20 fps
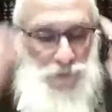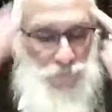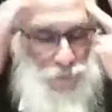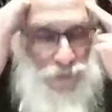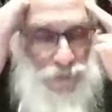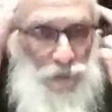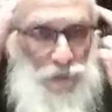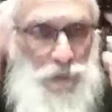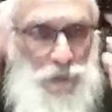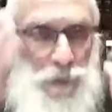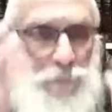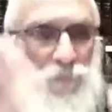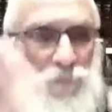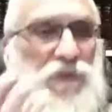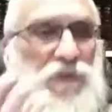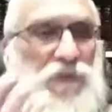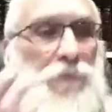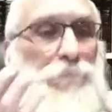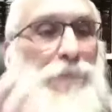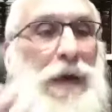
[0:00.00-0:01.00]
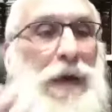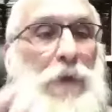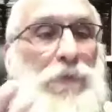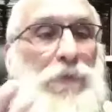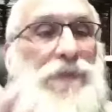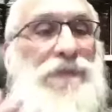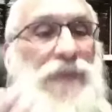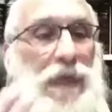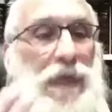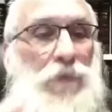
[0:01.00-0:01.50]
when it comes to
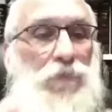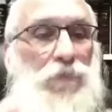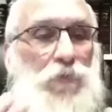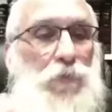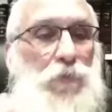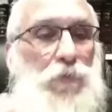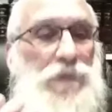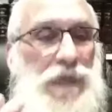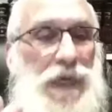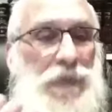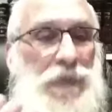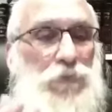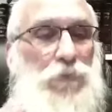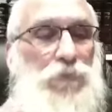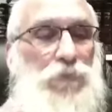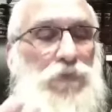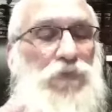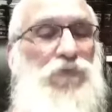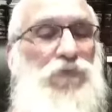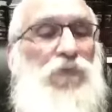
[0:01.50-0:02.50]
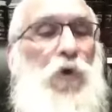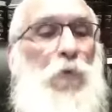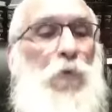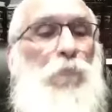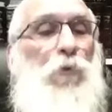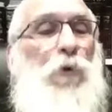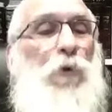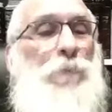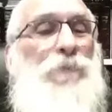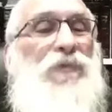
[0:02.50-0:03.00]
bowing down to an idol, there's no
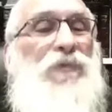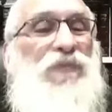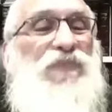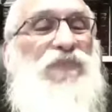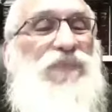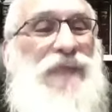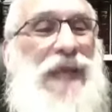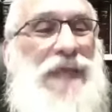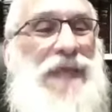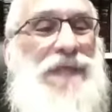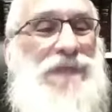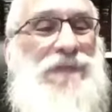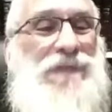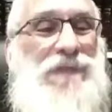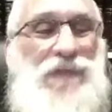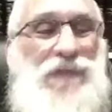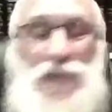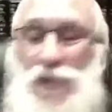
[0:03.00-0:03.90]
more mistake.